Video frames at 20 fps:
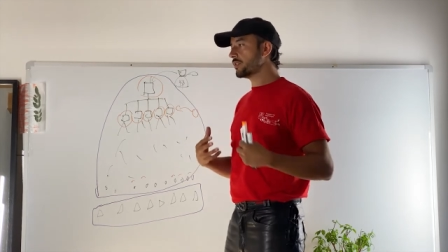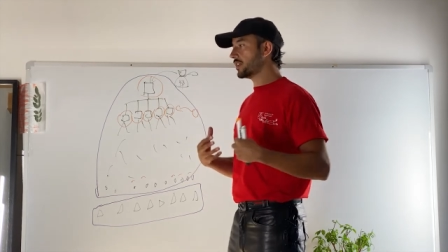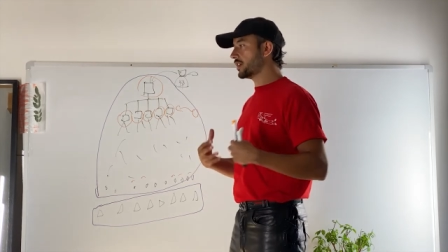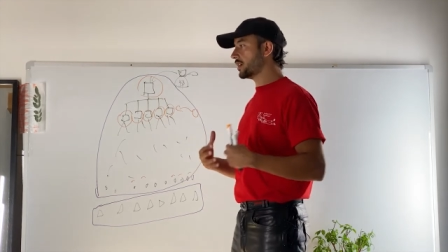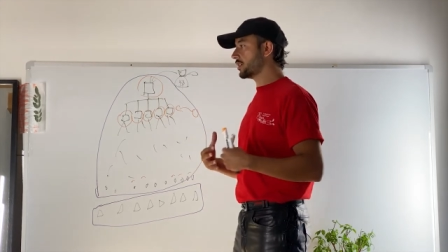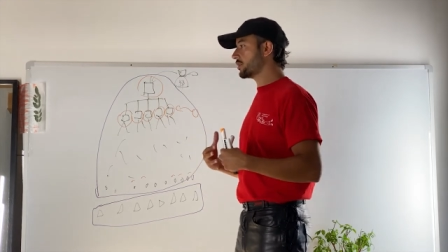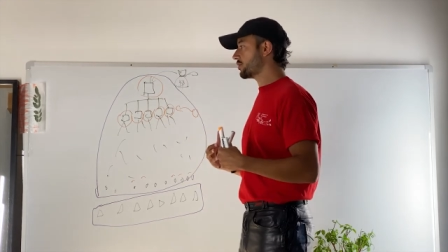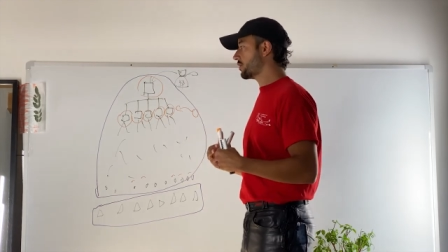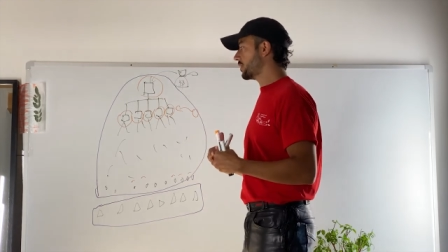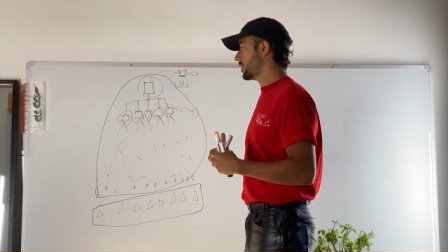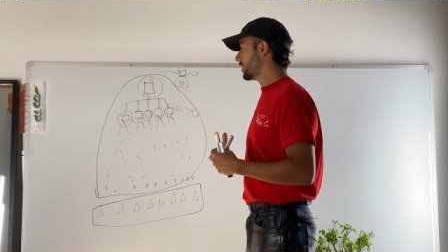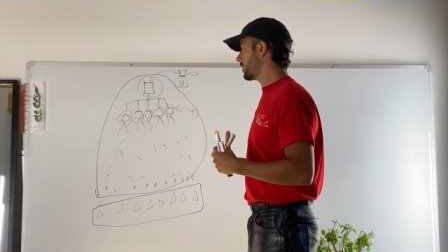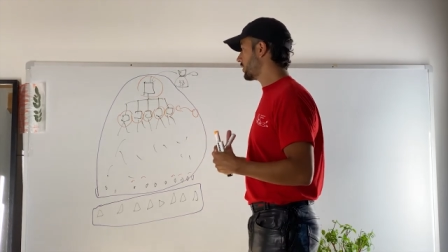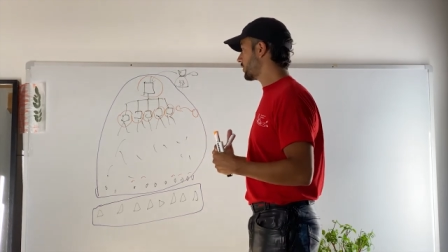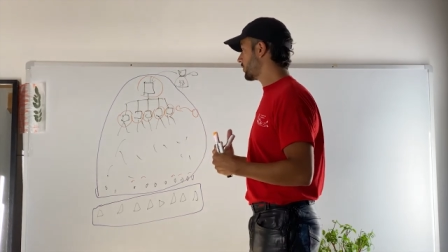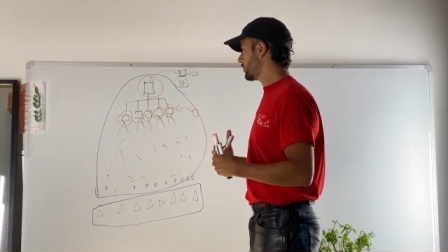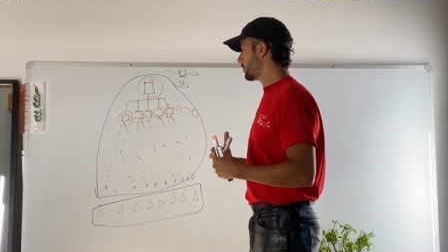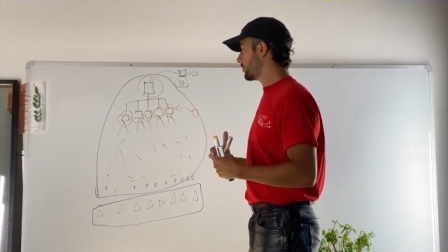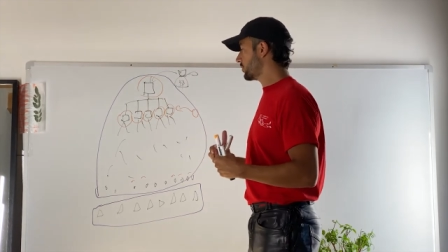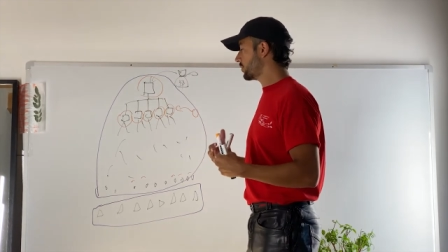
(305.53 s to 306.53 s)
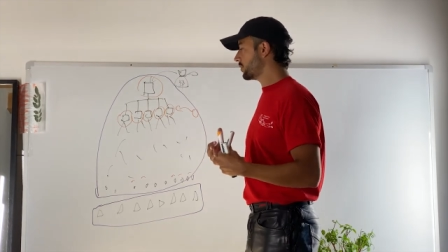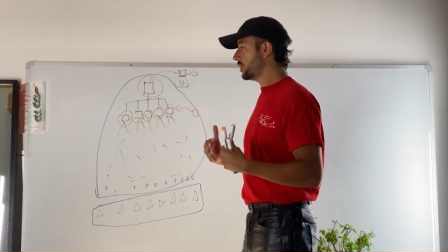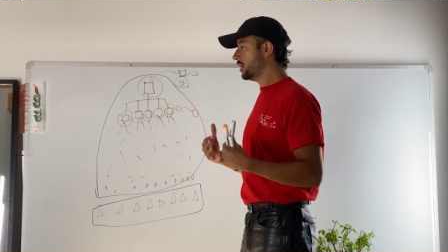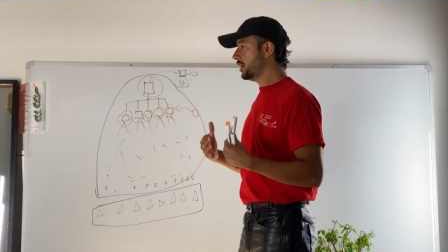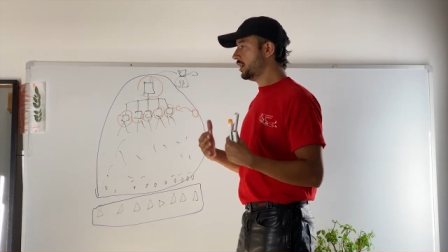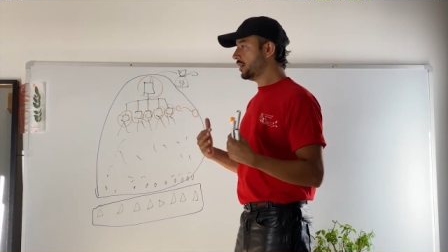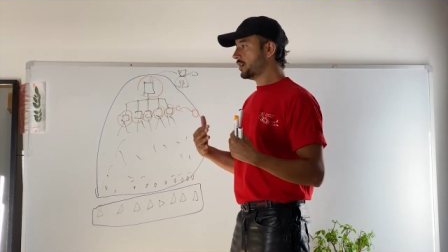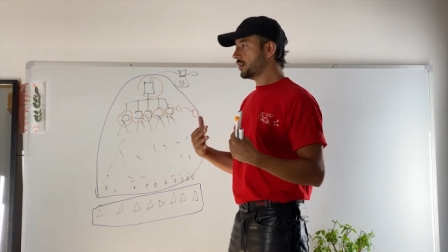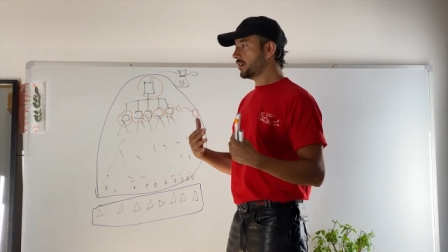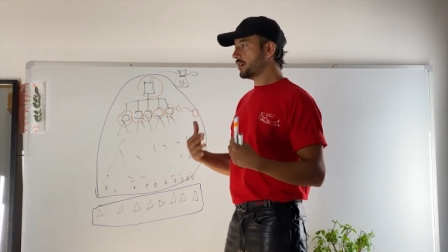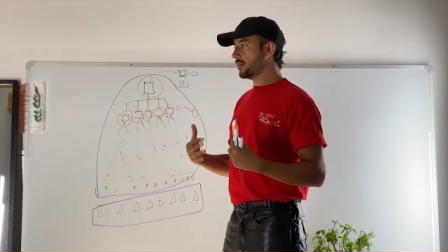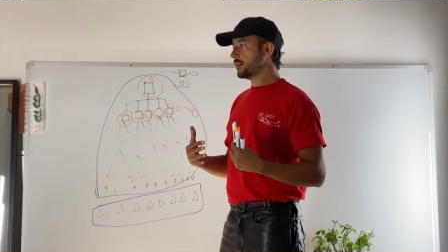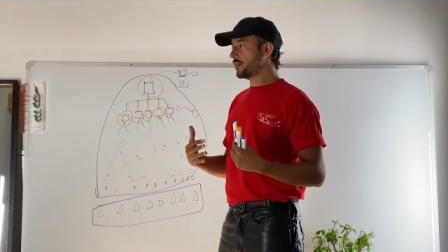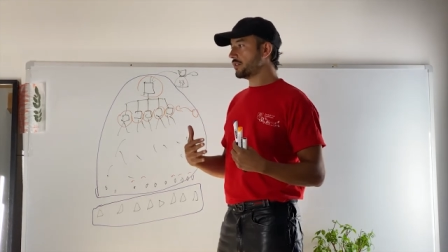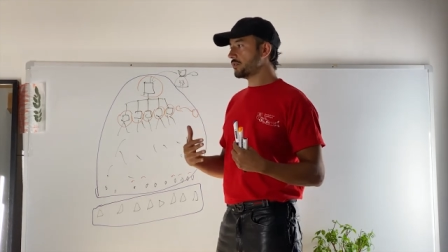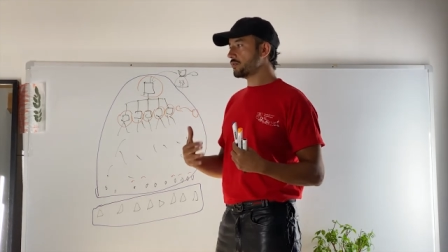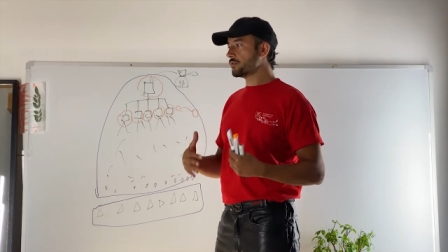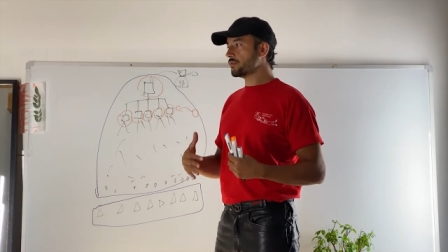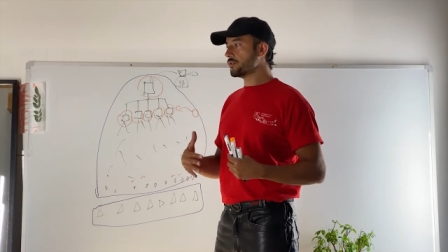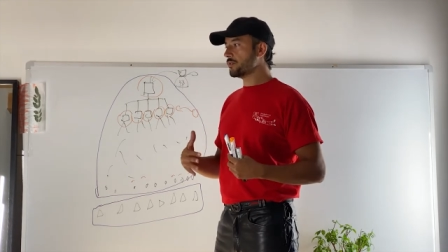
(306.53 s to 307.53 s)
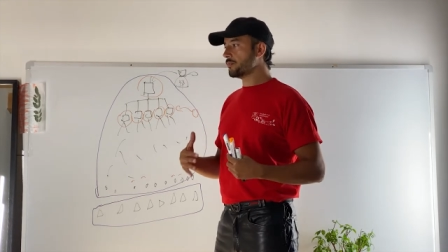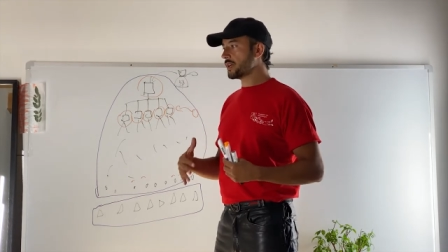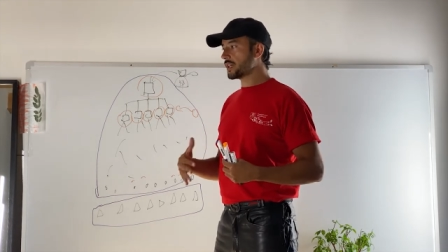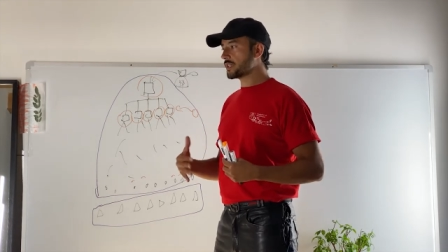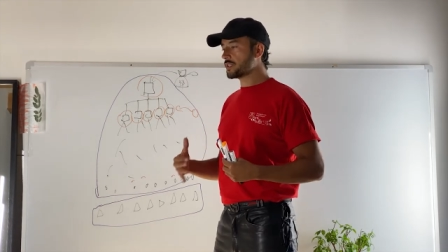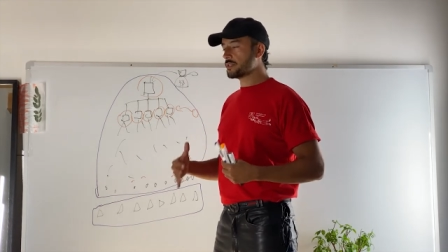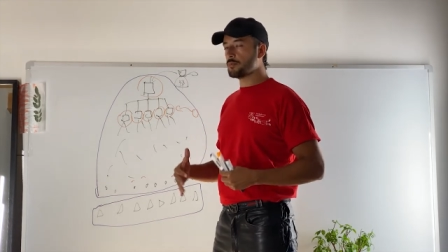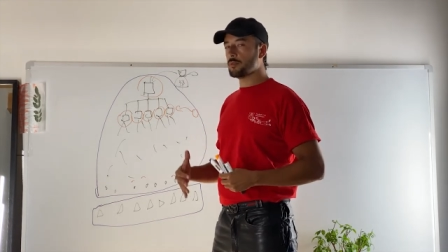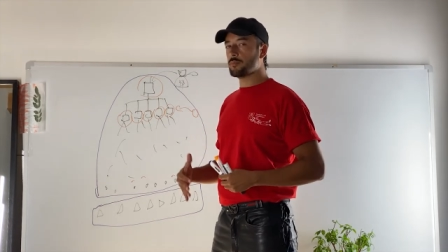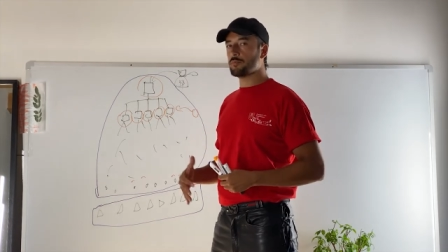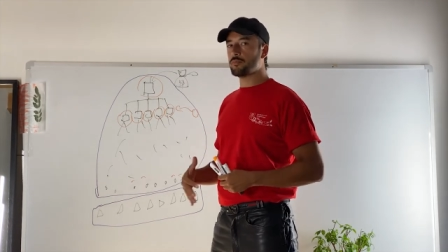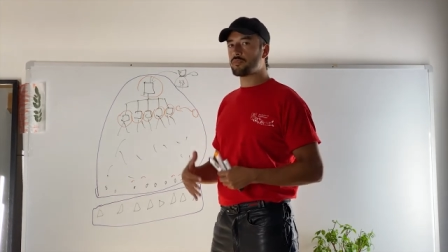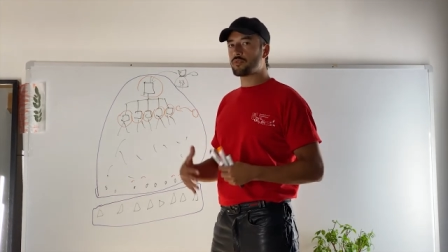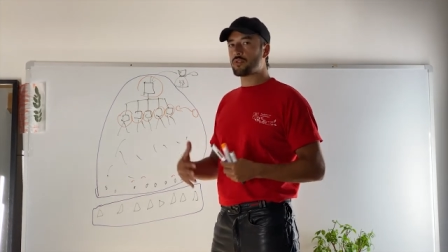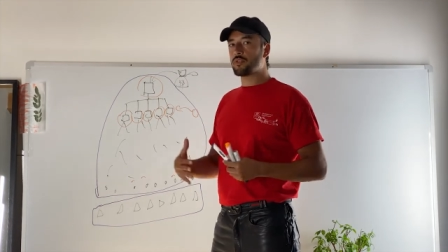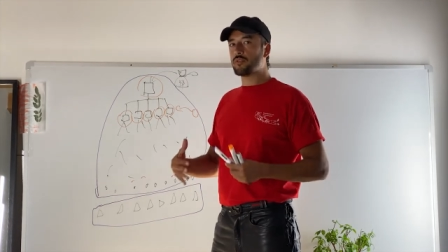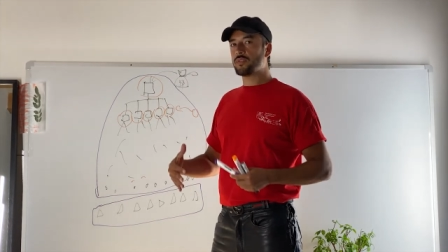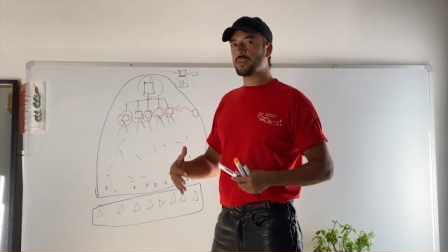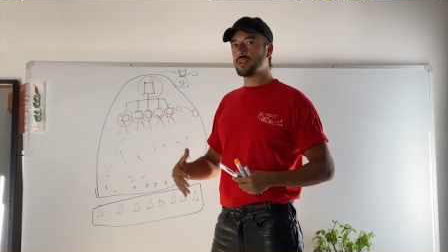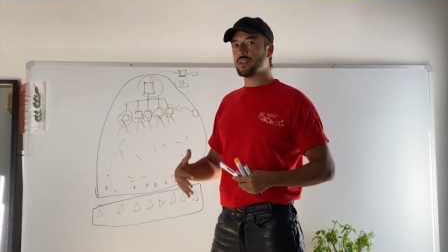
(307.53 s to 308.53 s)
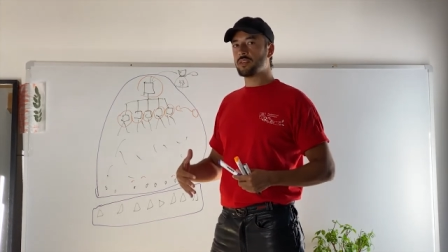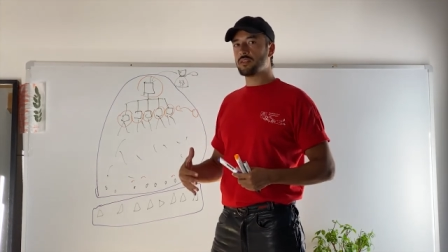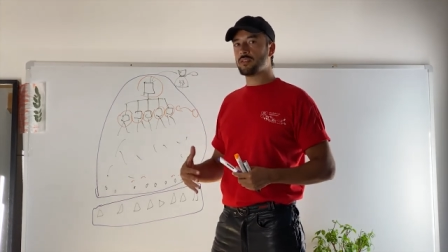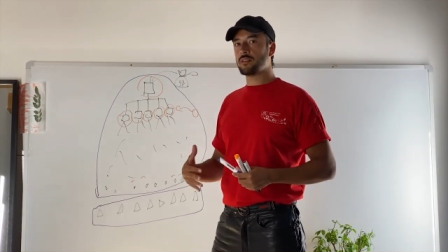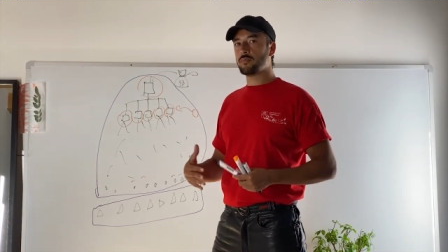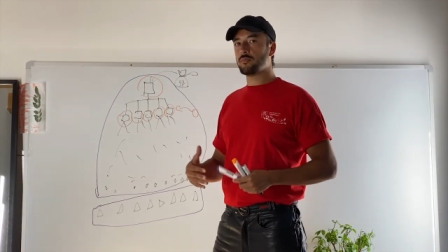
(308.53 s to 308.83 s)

They are trying to uh, do the maximum profit,